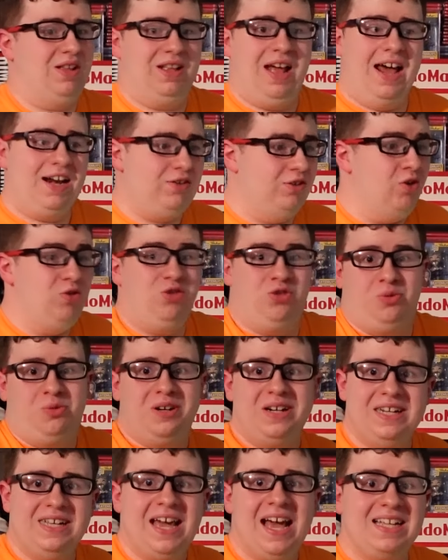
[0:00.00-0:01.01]
I don't know,
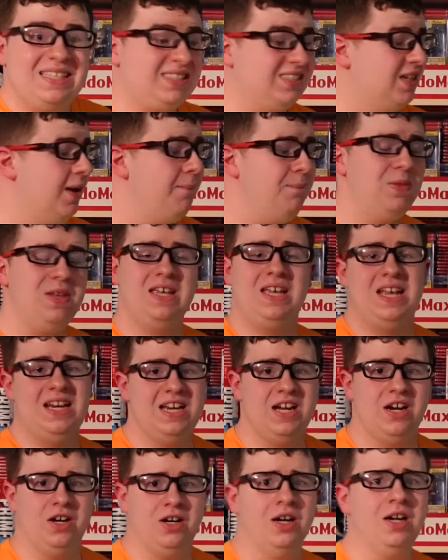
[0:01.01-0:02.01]
3DS, something in
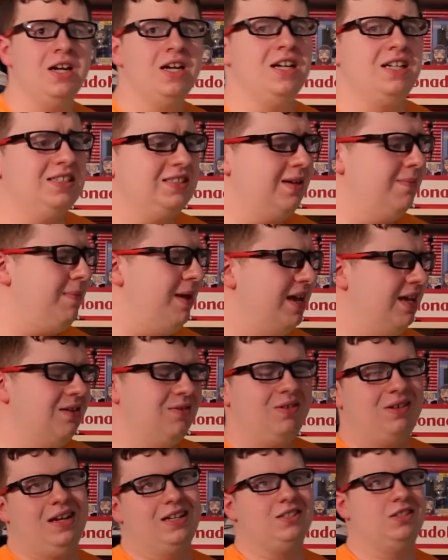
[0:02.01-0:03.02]
here to make
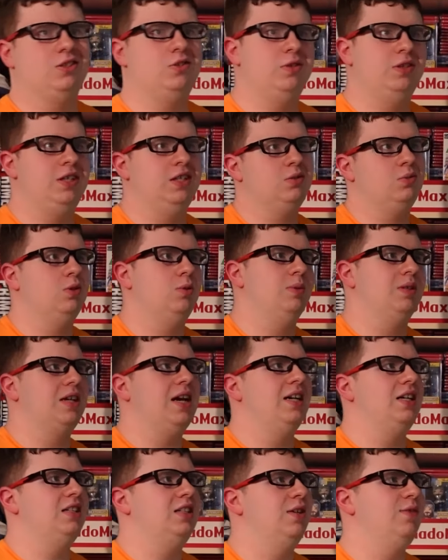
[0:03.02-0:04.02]
it, well, actually 3DS would have been kind of